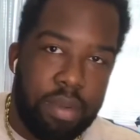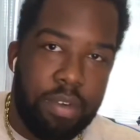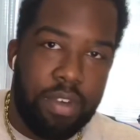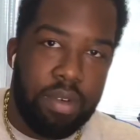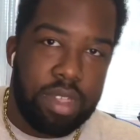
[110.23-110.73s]

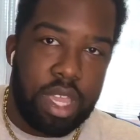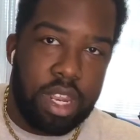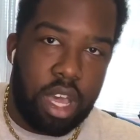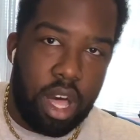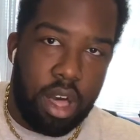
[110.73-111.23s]
profile was
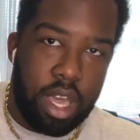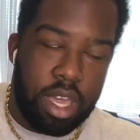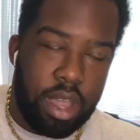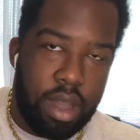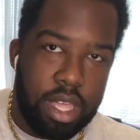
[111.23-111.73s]
getting all
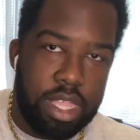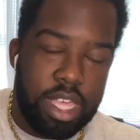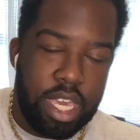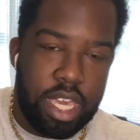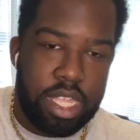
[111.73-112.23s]

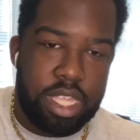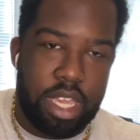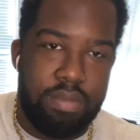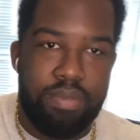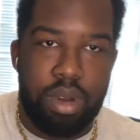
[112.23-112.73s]
this,
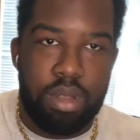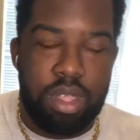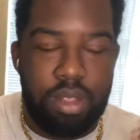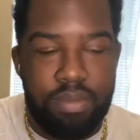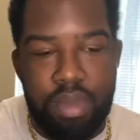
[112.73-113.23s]
and
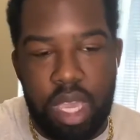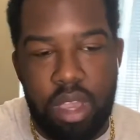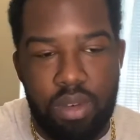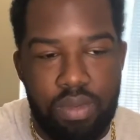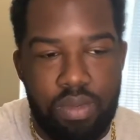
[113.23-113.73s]
person B
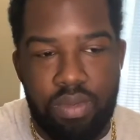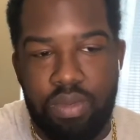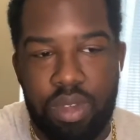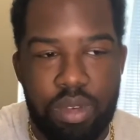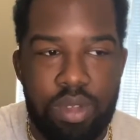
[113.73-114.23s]
who
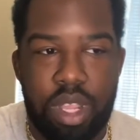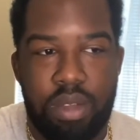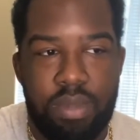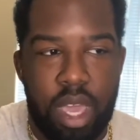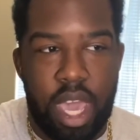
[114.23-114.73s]
using
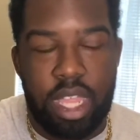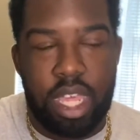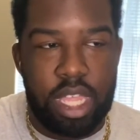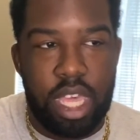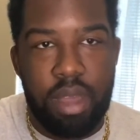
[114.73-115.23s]
him as an
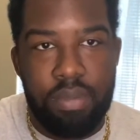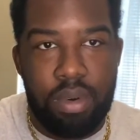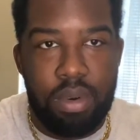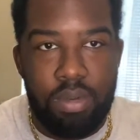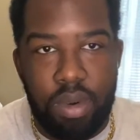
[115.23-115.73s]

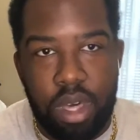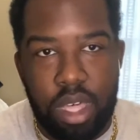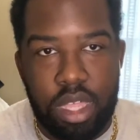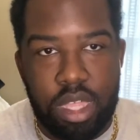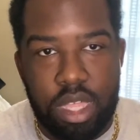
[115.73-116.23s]
example
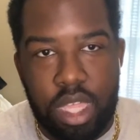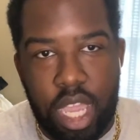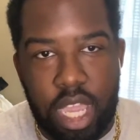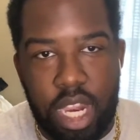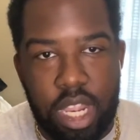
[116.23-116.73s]
was
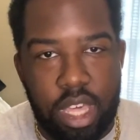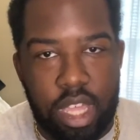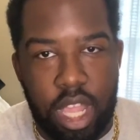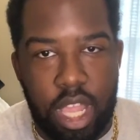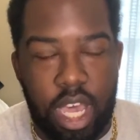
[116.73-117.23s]
not getting
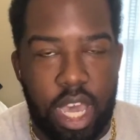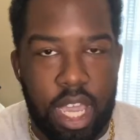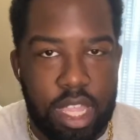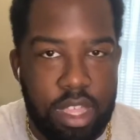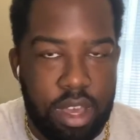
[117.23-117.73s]
a lot,
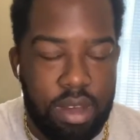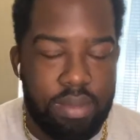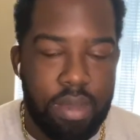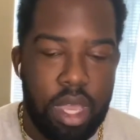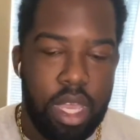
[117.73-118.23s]
so,
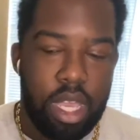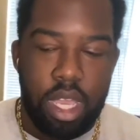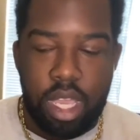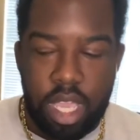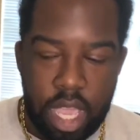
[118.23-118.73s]

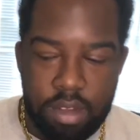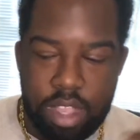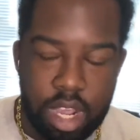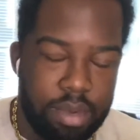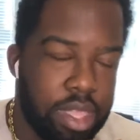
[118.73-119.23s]
yeah, he's
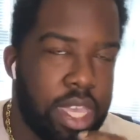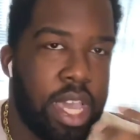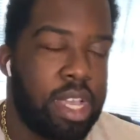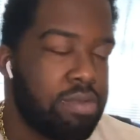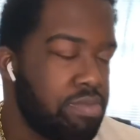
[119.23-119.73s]
talking about
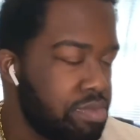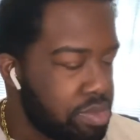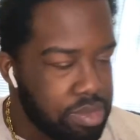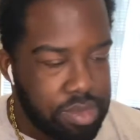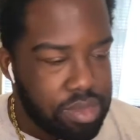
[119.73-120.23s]
that.
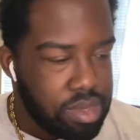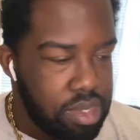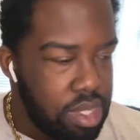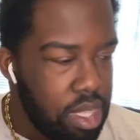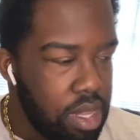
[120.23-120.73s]

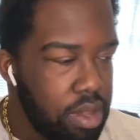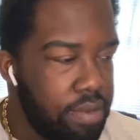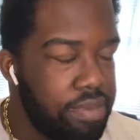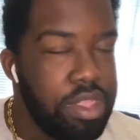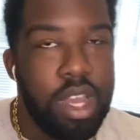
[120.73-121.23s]

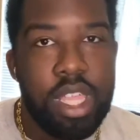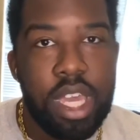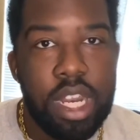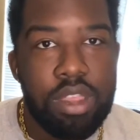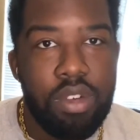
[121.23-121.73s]
So I
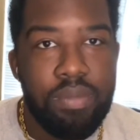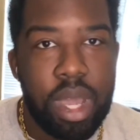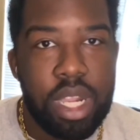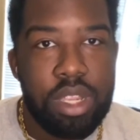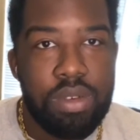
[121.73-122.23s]
decided to throw
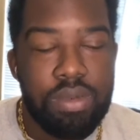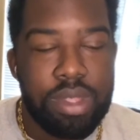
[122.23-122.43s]
my two